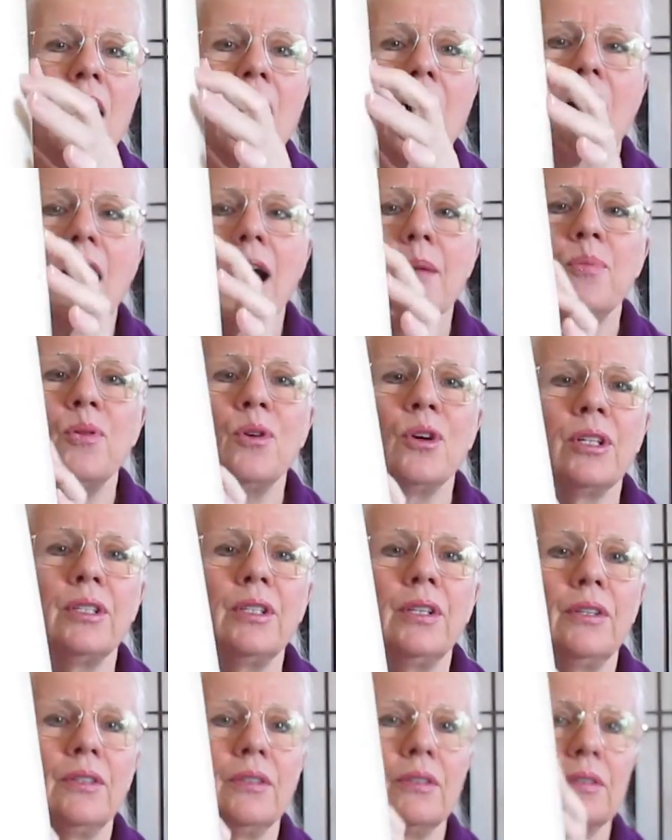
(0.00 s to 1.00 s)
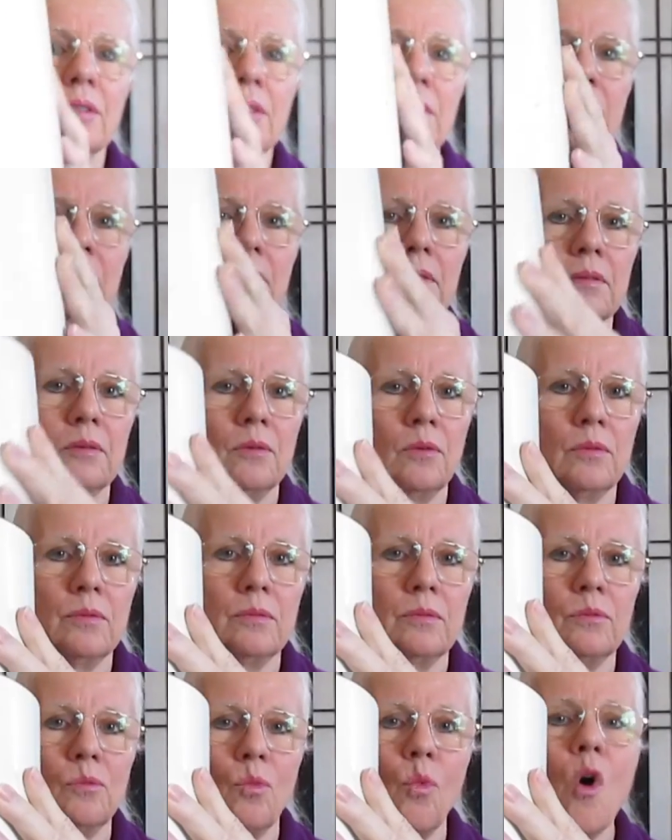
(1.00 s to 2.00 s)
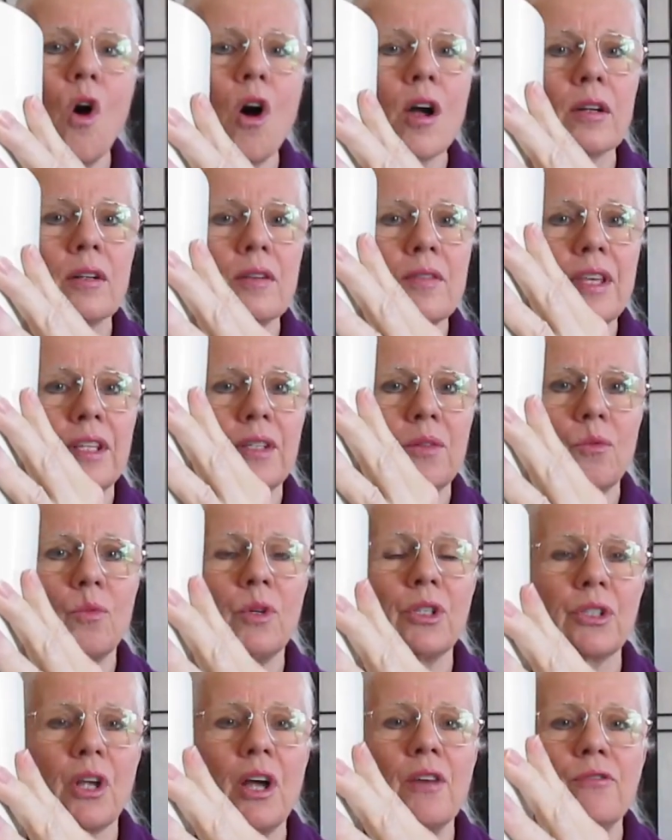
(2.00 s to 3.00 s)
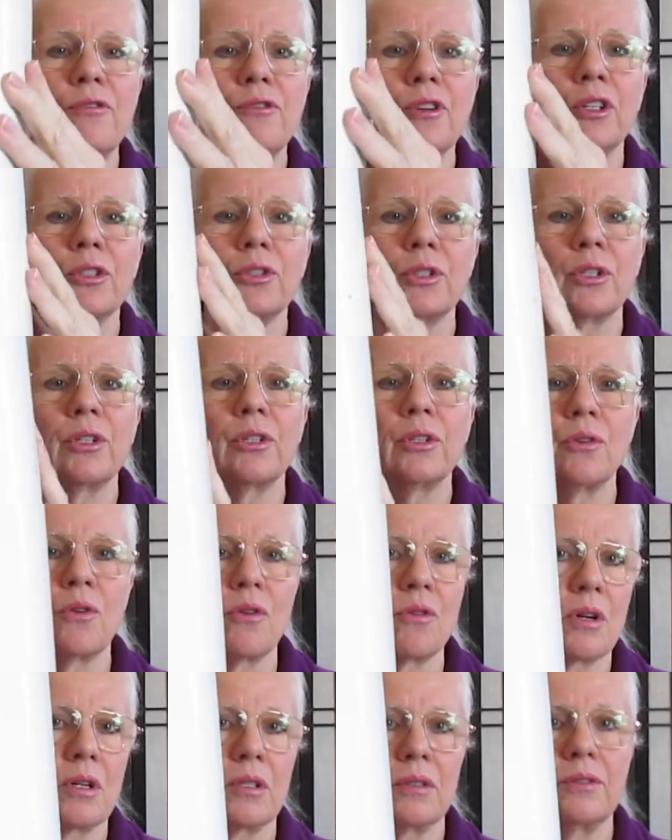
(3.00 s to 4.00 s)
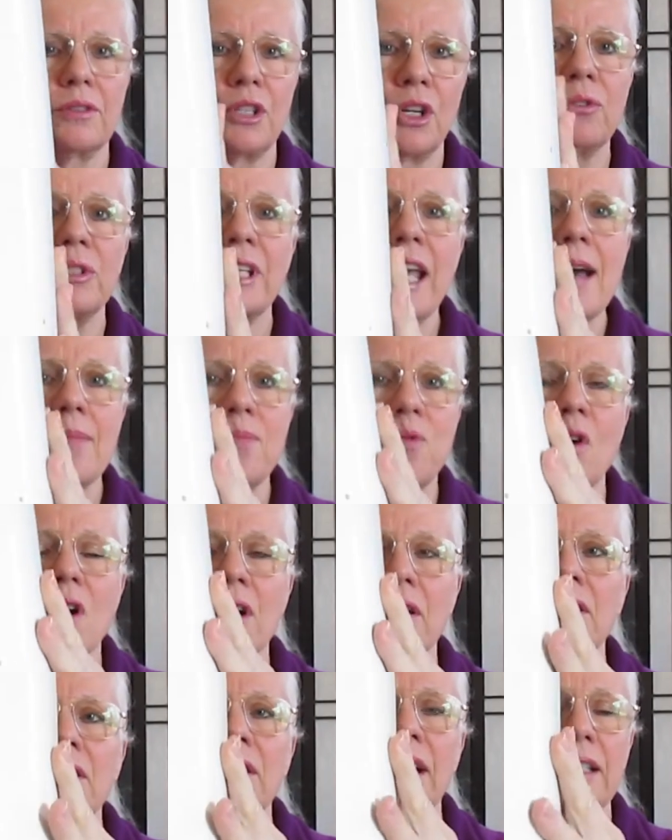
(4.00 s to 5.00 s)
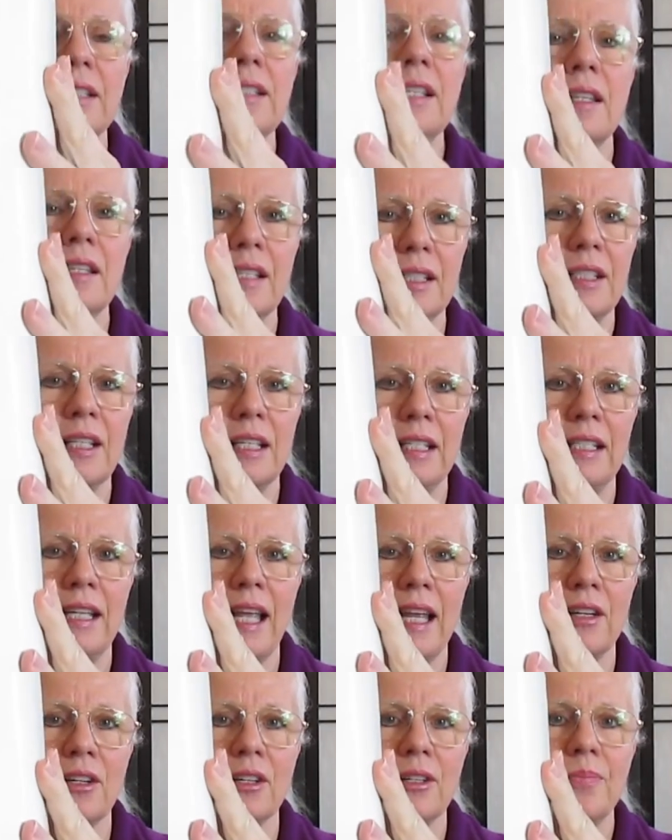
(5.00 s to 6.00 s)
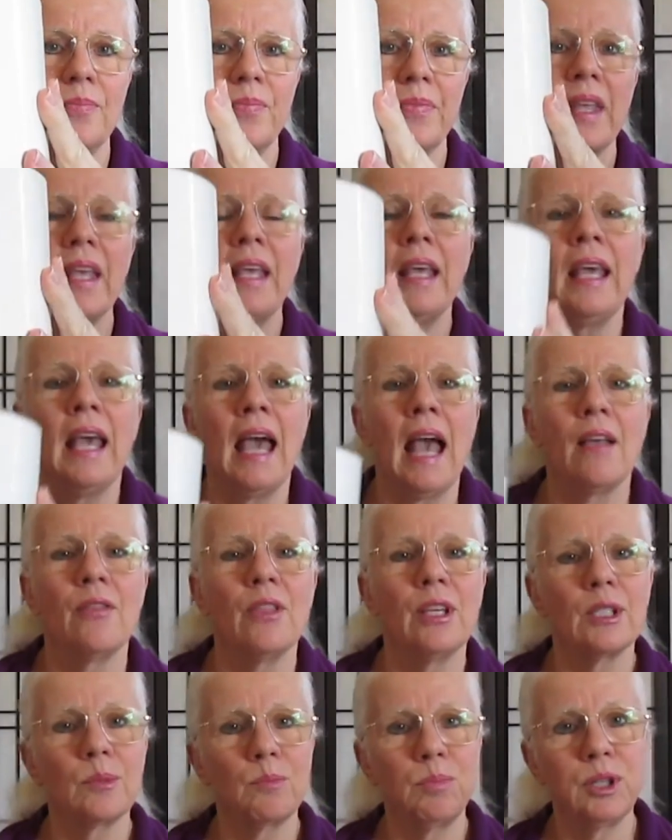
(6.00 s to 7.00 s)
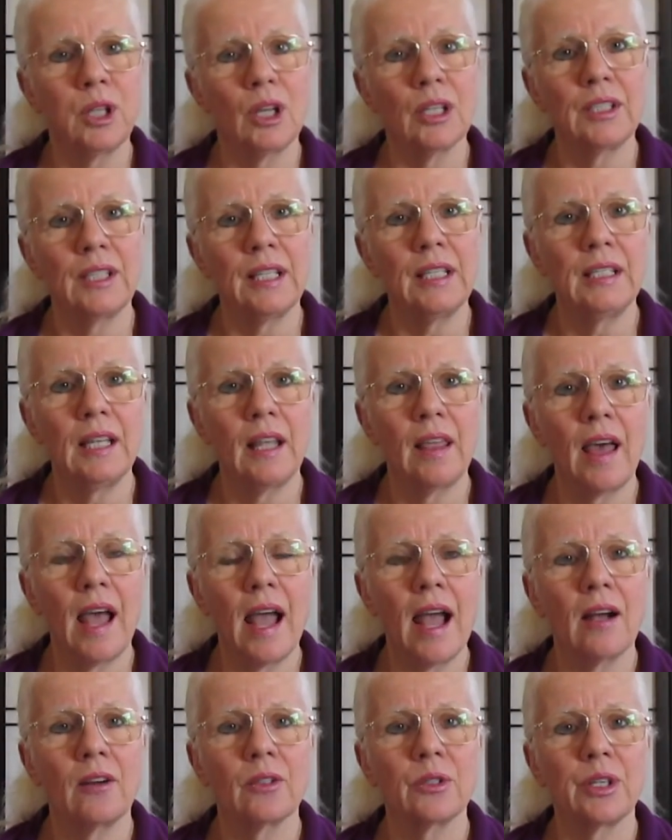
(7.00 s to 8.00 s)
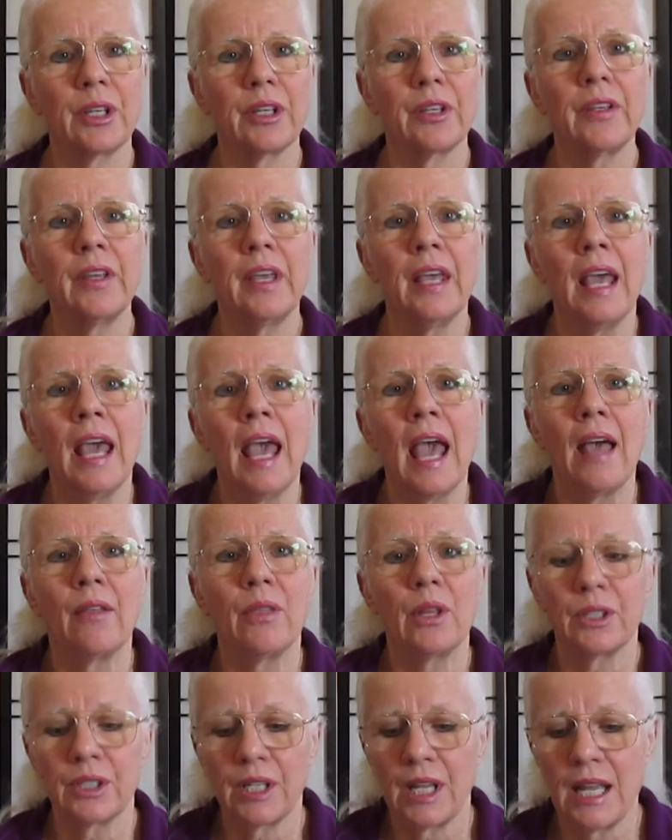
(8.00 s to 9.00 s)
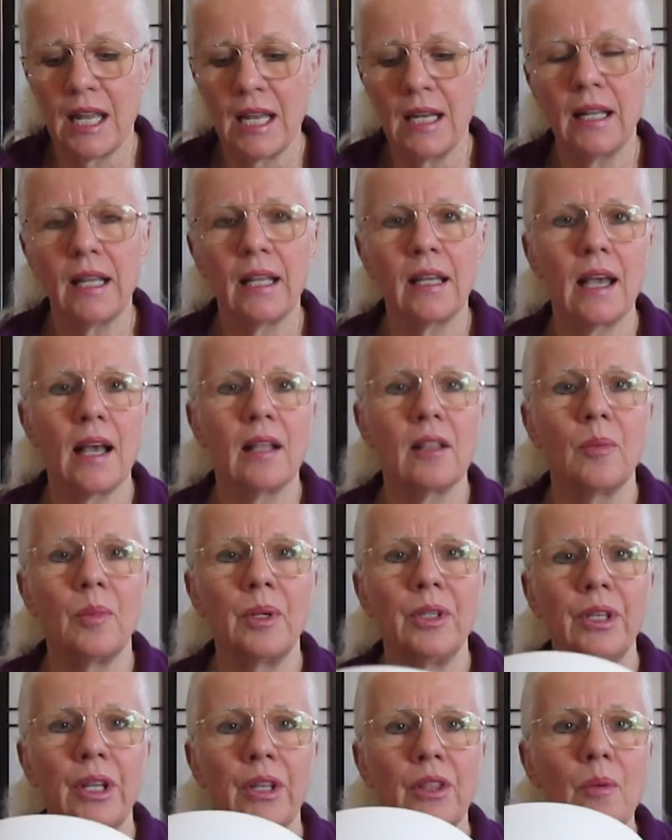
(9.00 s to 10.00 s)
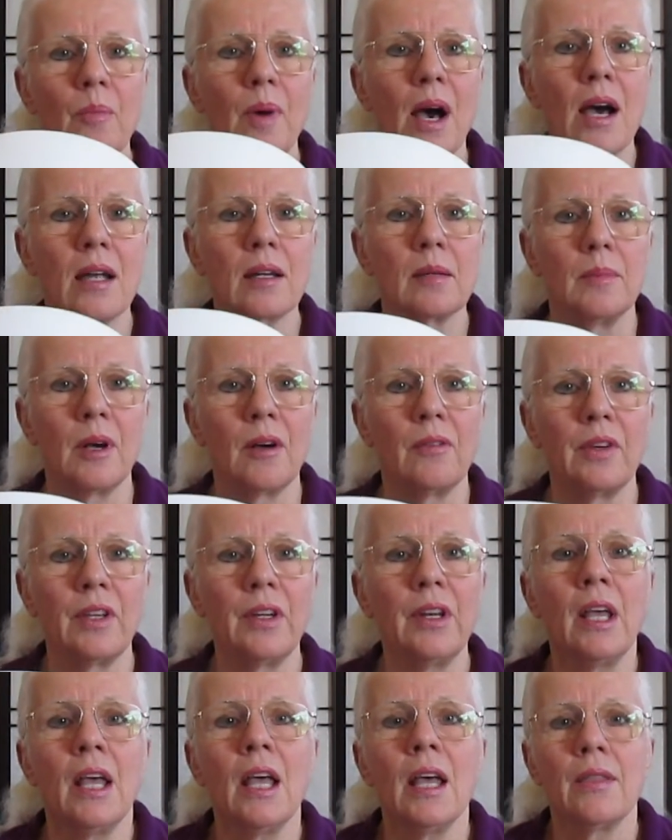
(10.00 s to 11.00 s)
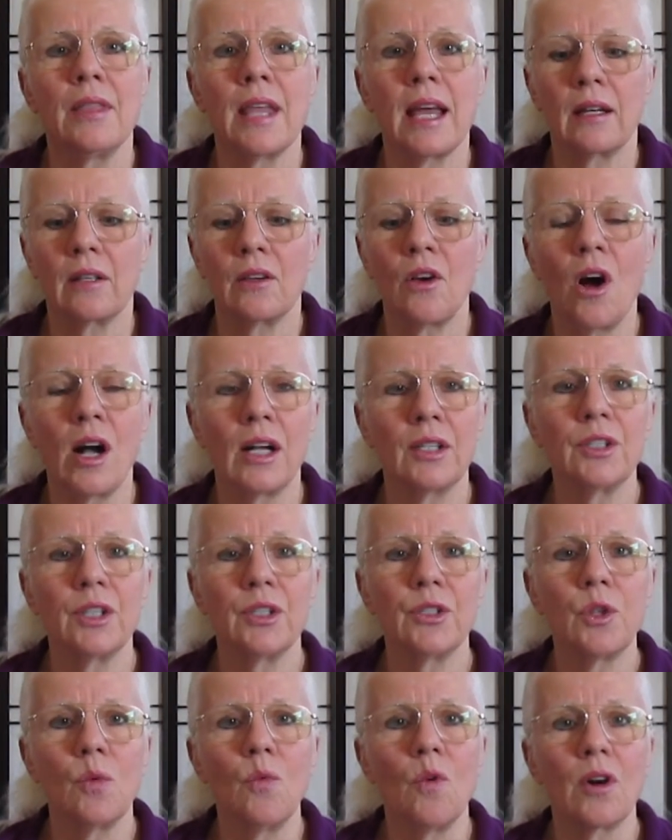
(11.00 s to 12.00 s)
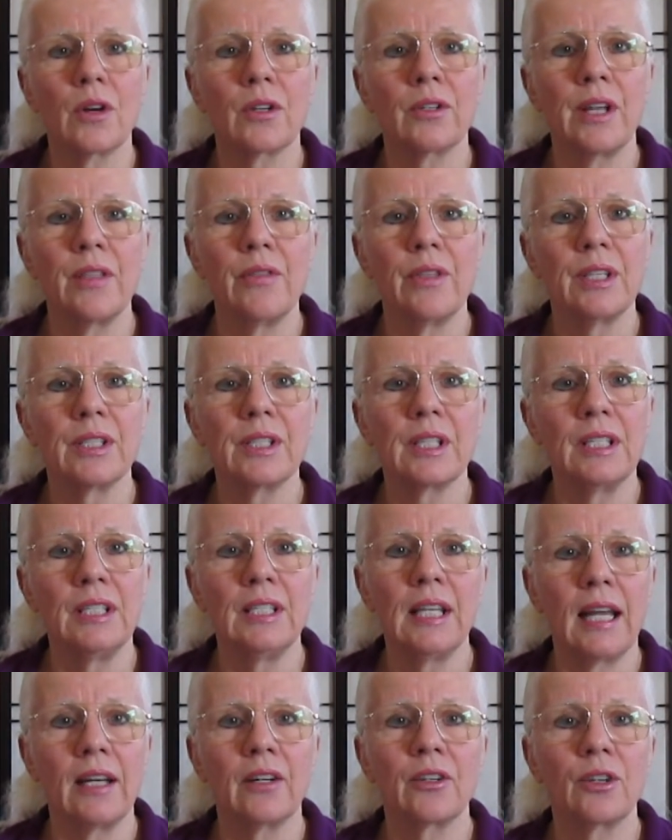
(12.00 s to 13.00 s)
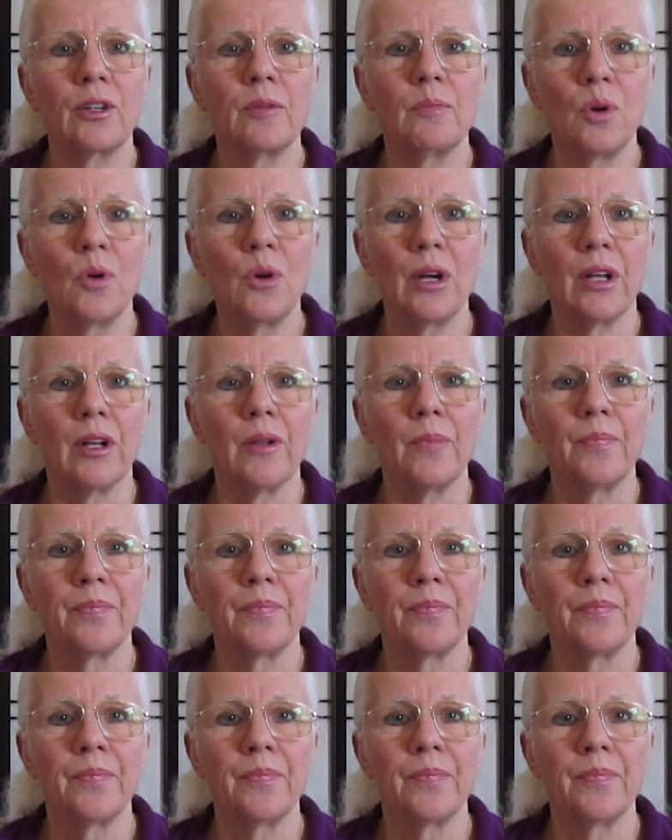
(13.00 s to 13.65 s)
I put water that was unfiltered or tap water into this container, and this plugs into the housing, and there's a heating element in the bottom of it that causes the water in this container to boil.